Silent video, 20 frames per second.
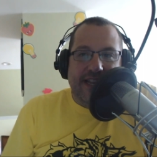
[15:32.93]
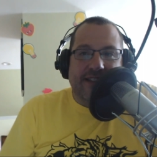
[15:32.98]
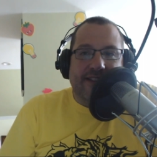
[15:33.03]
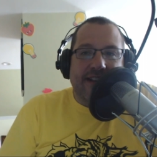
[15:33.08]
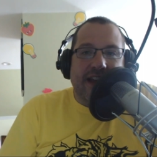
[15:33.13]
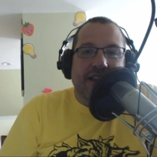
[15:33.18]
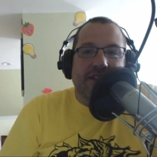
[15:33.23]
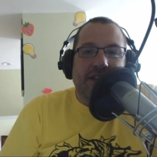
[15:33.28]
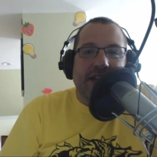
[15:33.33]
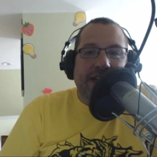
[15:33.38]
It's
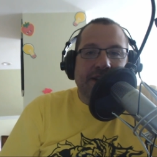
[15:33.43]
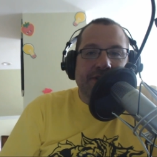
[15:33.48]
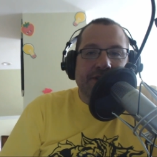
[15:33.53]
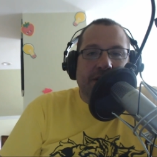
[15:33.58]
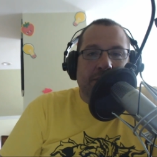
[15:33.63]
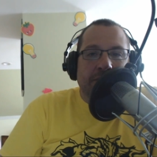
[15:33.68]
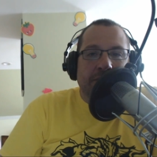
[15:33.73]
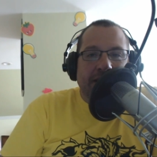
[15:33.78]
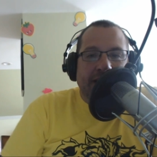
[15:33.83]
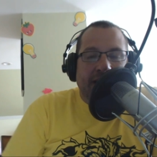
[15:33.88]
kind of like you're
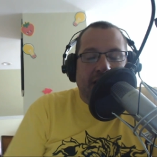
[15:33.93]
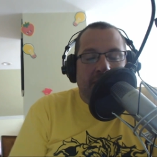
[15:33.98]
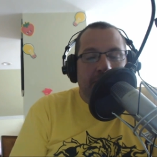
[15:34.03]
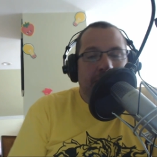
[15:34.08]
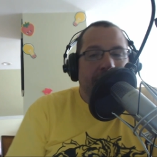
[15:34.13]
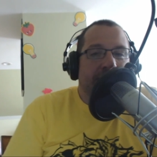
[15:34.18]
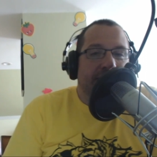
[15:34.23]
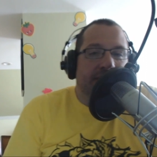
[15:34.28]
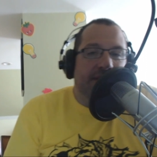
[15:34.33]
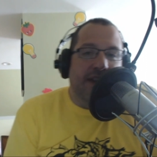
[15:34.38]
doubling
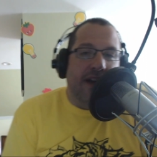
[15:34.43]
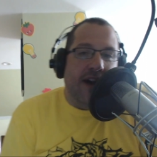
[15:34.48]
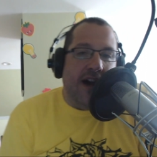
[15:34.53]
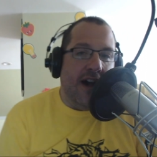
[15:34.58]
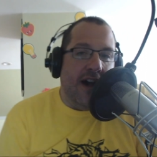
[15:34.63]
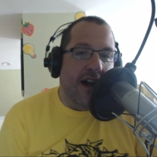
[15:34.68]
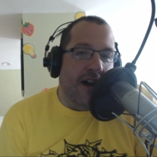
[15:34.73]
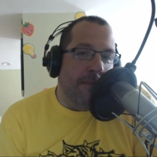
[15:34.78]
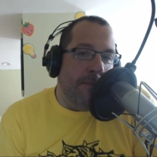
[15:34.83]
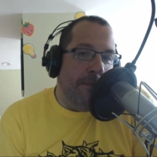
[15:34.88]
up,
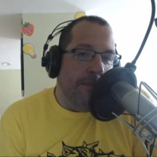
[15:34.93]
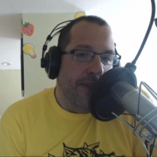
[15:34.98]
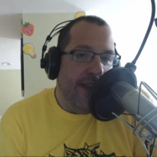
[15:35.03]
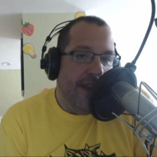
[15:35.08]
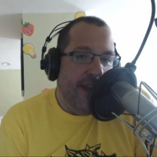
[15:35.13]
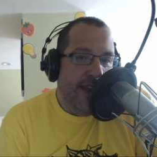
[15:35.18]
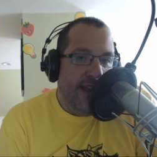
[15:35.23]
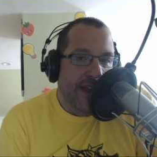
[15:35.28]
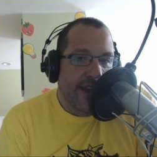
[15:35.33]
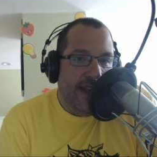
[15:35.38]
um,
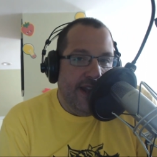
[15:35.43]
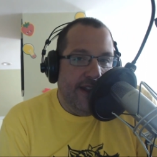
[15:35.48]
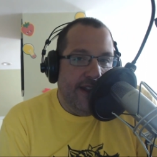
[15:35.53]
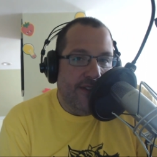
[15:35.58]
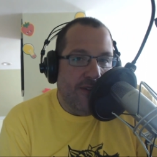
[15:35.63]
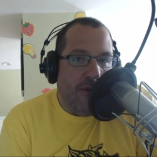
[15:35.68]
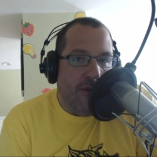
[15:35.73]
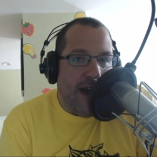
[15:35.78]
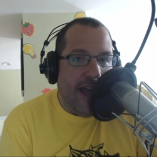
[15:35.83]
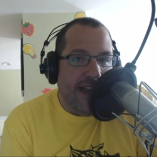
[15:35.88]
and
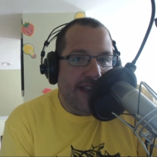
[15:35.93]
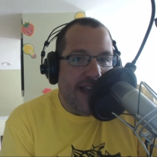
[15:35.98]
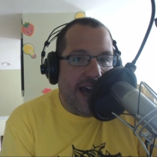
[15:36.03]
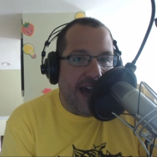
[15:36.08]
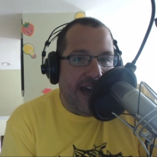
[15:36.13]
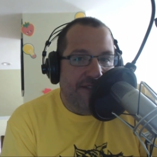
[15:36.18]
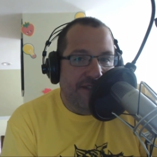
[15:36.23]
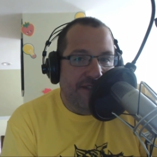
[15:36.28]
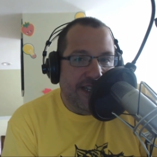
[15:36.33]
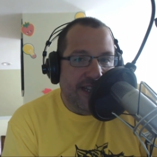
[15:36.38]
so I
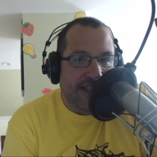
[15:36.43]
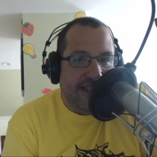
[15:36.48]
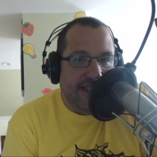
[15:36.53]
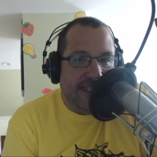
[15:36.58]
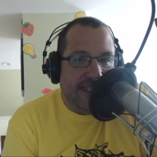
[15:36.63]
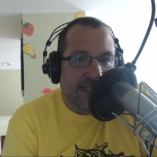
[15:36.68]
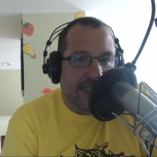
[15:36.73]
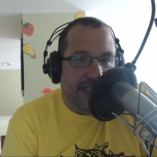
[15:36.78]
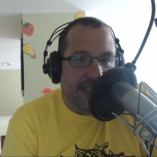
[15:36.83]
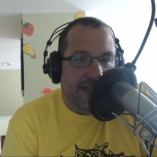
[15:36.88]
I have a
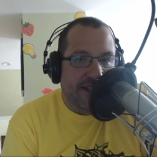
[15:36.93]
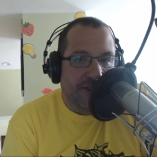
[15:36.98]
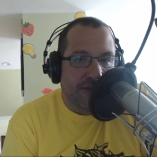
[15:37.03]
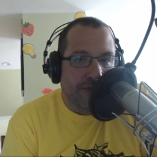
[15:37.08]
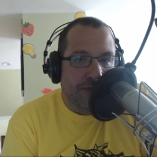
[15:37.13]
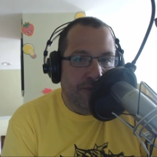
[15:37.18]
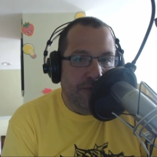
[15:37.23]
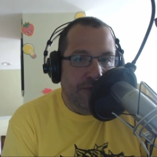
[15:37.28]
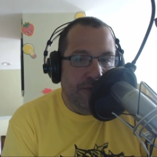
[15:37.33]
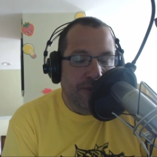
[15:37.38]
tendency
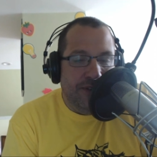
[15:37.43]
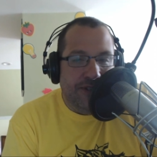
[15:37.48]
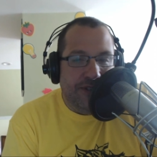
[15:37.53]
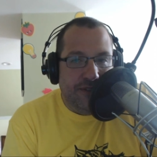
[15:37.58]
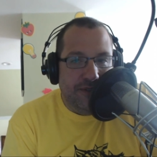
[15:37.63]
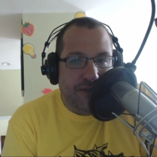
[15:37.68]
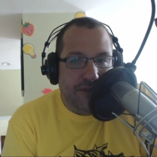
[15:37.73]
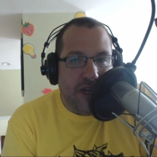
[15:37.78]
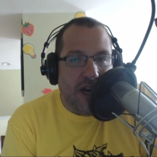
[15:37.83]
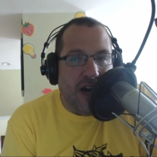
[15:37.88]
to
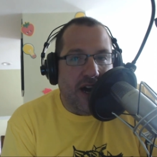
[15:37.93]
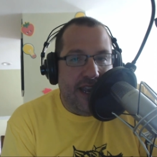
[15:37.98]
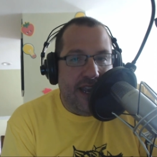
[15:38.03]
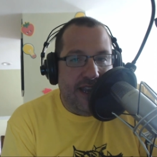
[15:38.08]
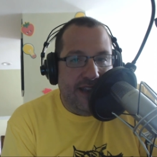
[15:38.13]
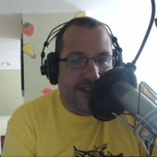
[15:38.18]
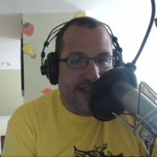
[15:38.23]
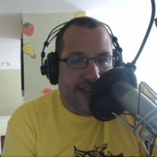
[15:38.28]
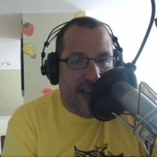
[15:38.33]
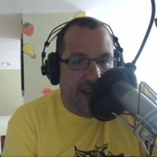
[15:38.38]
to cut
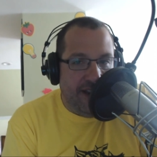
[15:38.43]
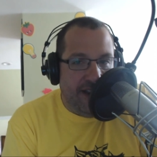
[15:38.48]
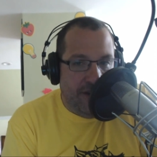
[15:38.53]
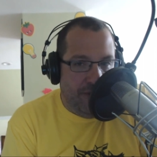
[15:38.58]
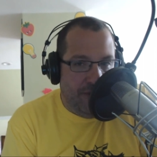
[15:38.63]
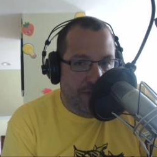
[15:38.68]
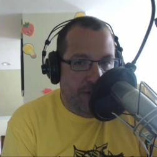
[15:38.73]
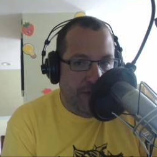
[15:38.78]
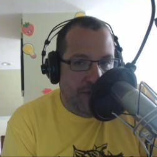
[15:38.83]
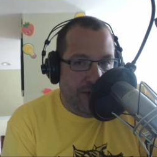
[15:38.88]
take
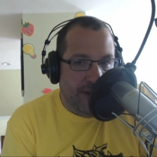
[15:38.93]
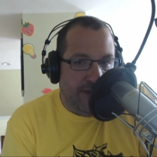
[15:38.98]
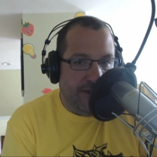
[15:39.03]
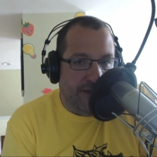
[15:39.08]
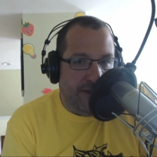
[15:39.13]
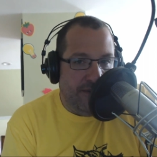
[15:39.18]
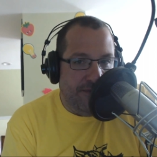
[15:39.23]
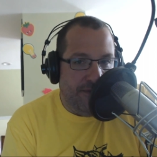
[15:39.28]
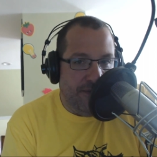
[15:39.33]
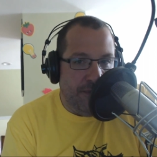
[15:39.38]
no
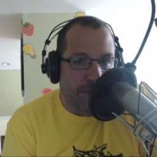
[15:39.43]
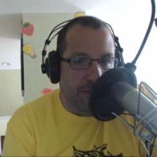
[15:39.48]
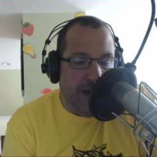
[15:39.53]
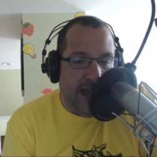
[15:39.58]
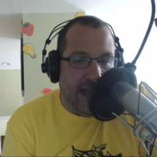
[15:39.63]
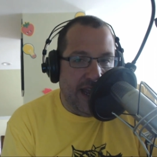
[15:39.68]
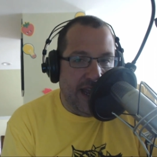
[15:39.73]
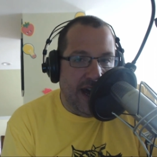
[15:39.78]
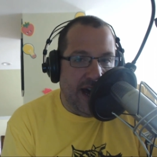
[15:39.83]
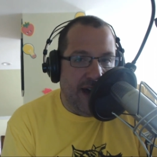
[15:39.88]
notice from
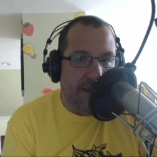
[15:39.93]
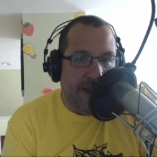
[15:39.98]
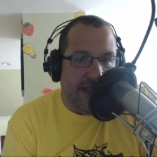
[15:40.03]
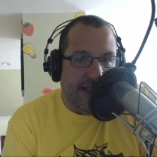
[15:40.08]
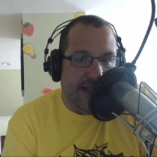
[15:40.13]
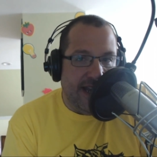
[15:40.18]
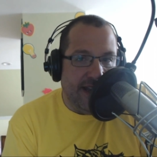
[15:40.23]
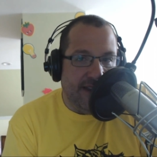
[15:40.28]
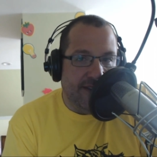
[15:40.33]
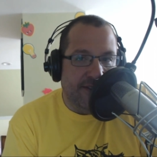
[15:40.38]
my Hobbit
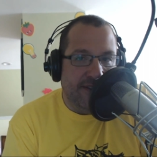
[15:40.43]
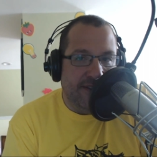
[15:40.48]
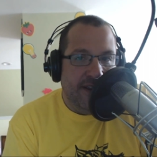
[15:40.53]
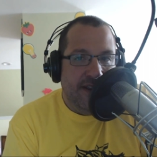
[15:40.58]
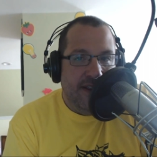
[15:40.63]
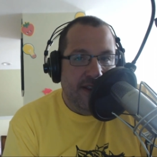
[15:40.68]
decks.